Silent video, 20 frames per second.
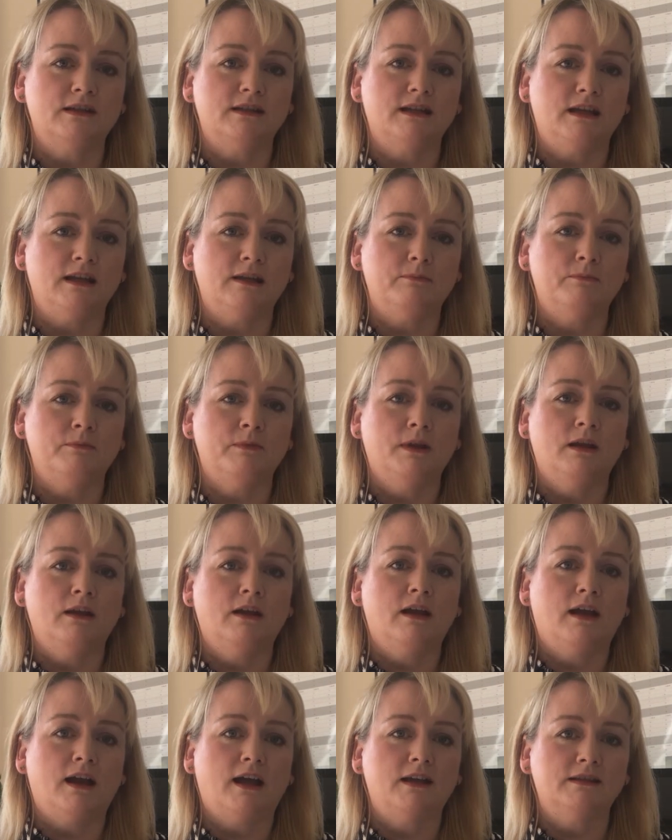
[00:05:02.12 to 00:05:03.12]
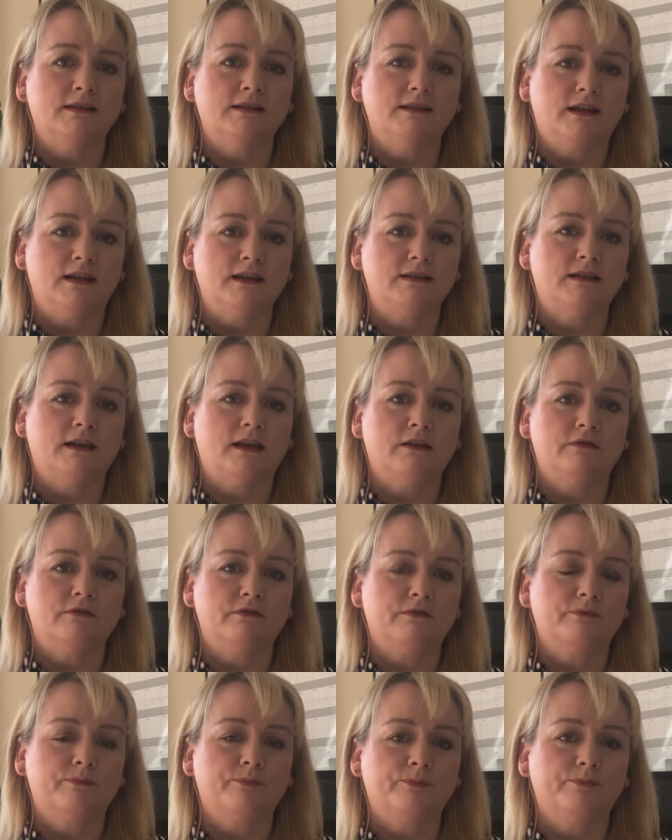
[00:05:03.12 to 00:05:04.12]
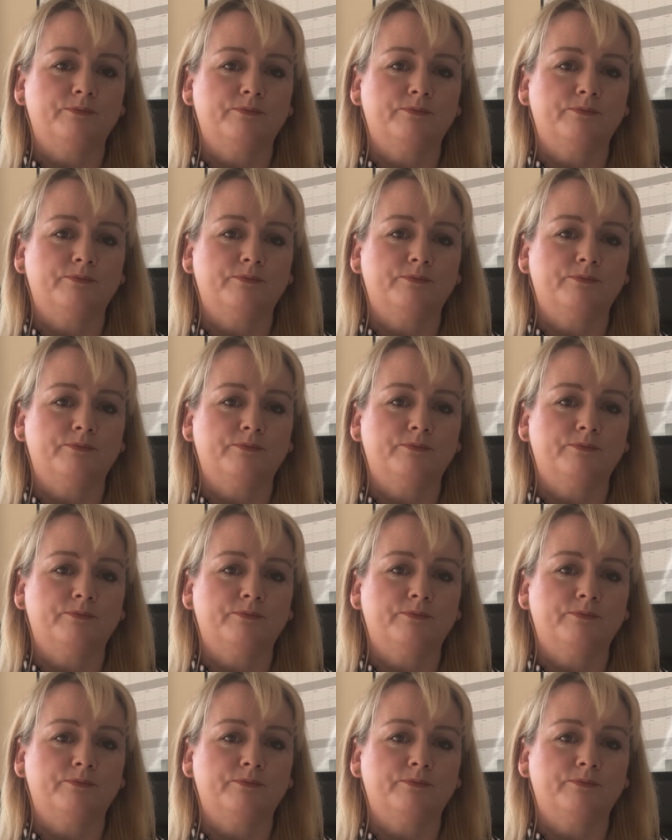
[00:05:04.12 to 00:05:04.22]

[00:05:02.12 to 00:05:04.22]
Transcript: the team, and stay safe.